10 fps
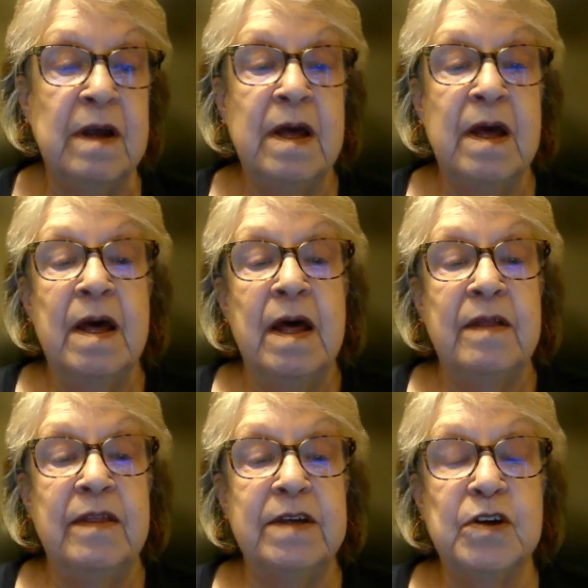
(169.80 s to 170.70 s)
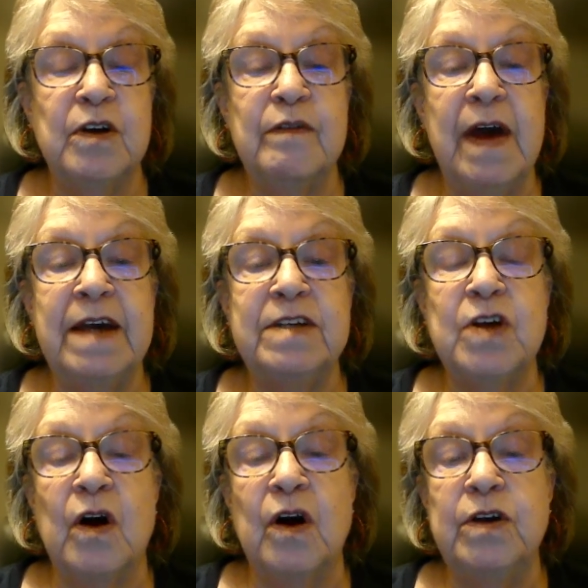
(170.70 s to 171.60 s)
The surveys are used
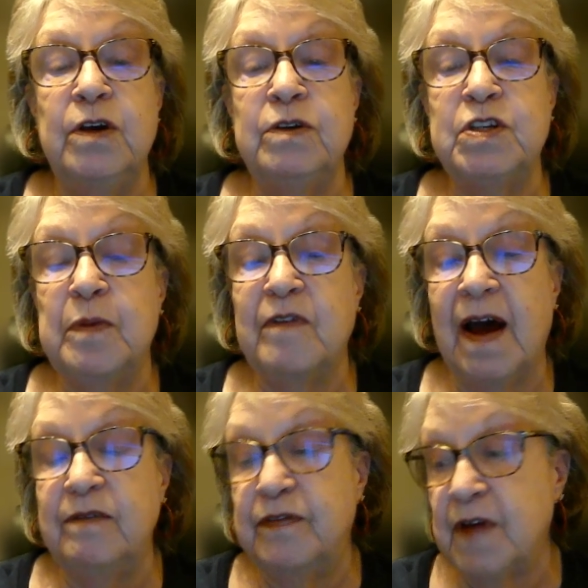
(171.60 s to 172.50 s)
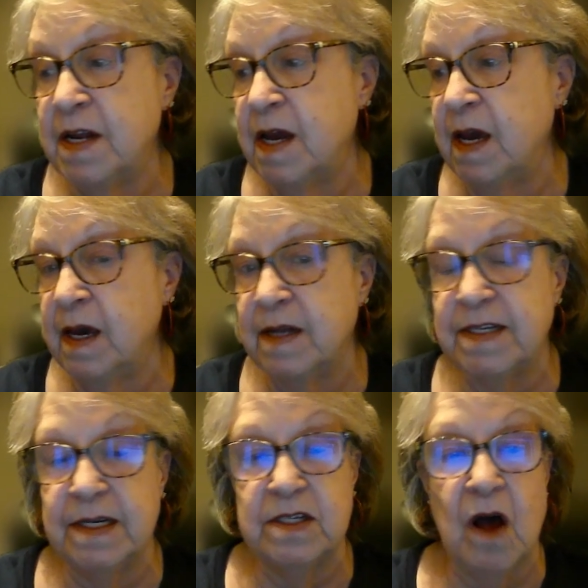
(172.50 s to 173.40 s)
to provide funding, and since all
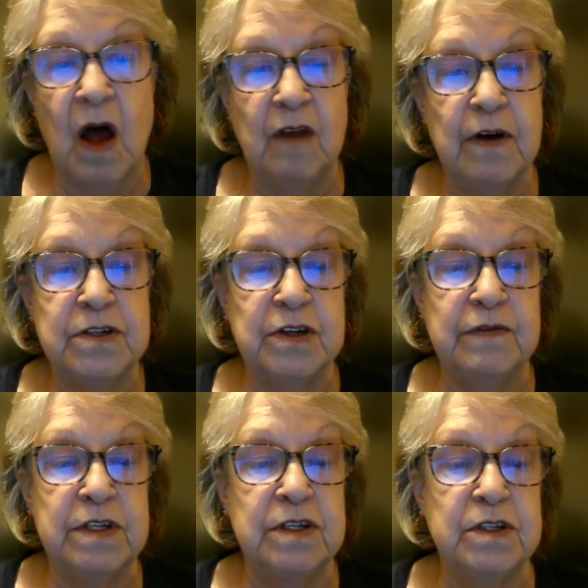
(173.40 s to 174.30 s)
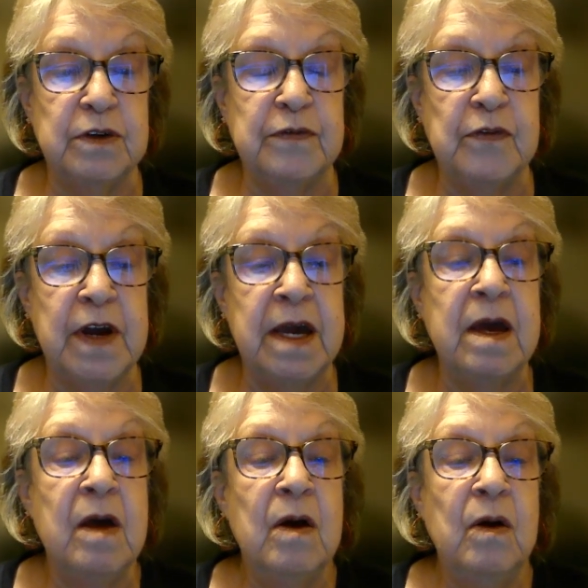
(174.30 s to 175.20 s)
of our services are free,
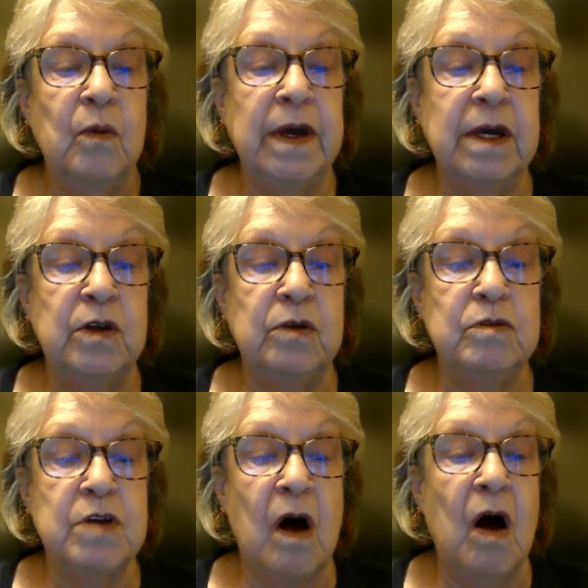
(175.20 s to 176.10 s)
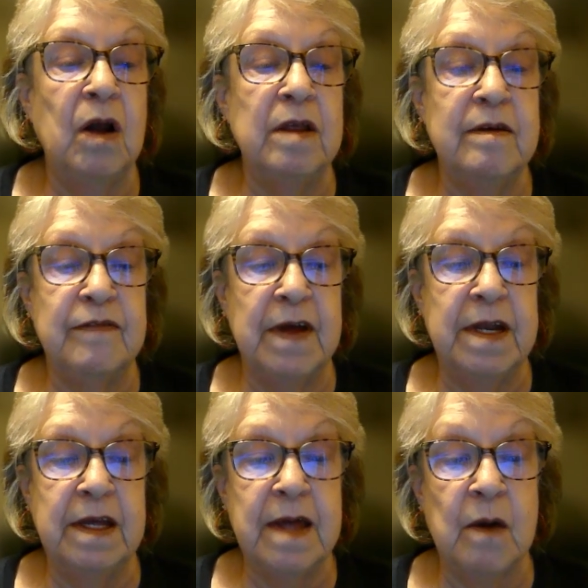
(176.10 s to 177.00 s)
we can use all of the funding that we
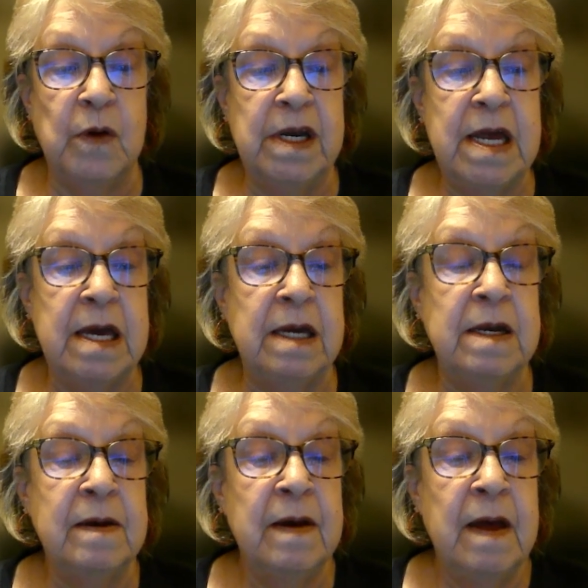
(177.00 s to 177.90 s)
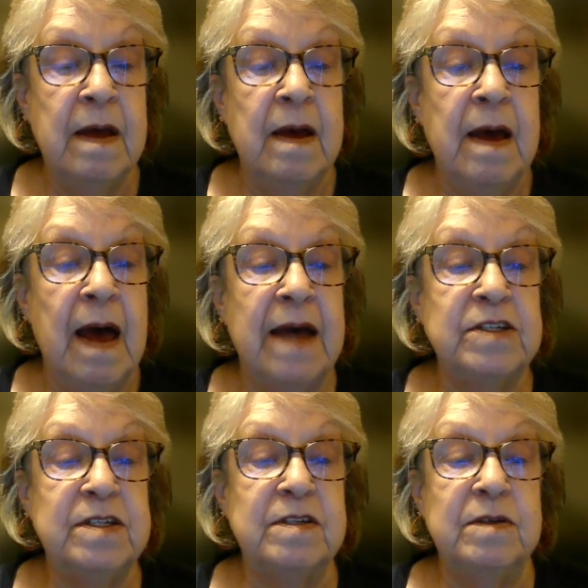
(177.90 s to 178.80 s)
need. As
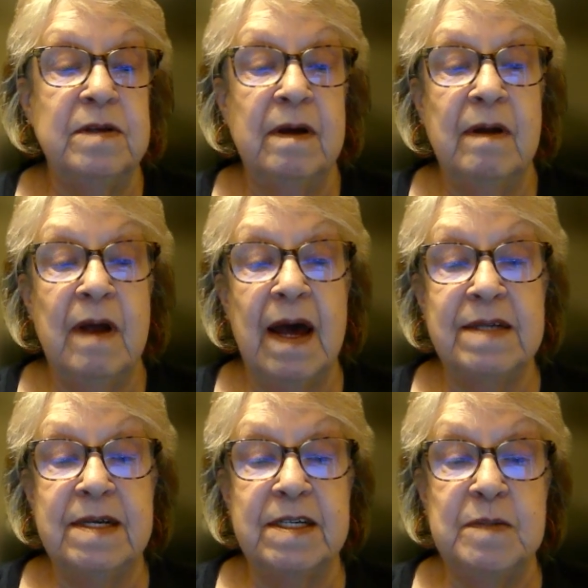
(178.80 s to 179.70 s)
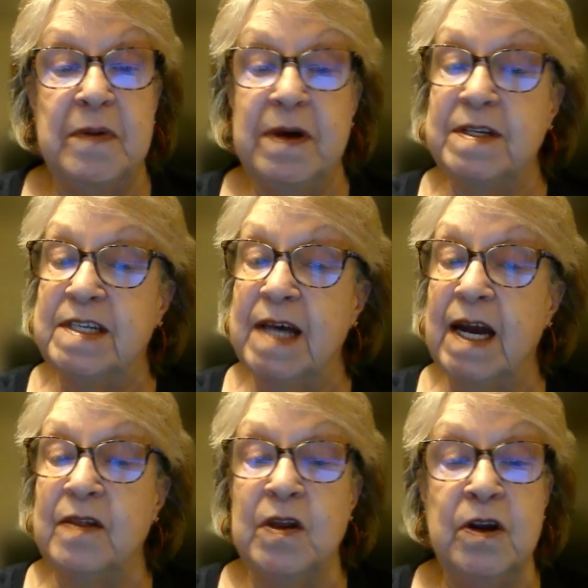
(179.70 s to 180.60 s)
as it's been said in the news
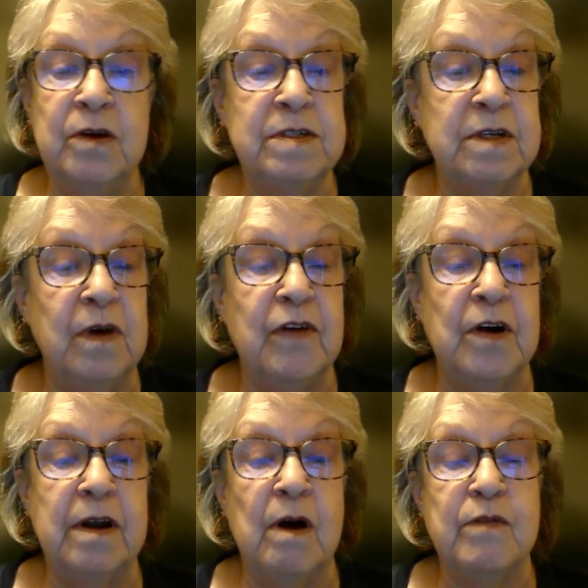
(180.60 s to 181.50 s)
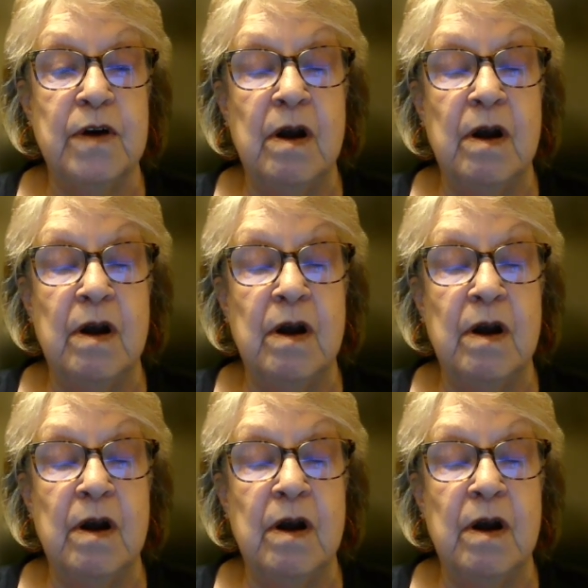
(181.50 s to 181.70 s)
and we've heard it over and over, the